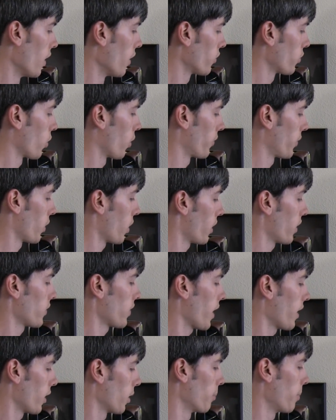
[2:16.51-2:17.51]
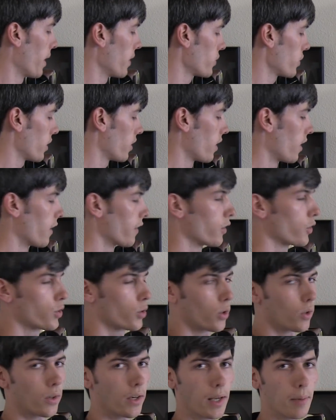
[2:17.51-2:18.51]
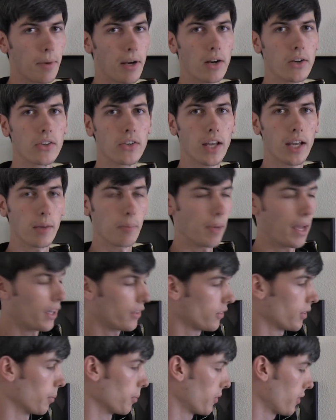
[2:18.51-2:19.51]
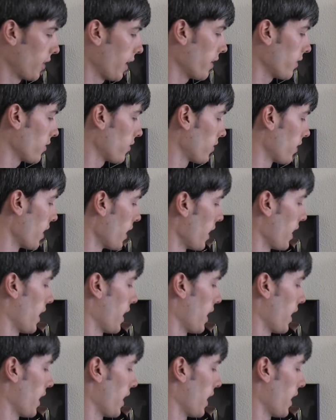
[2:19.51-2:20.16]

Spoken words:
So if you're on a tighter budget, the short ram air intake makes some sense.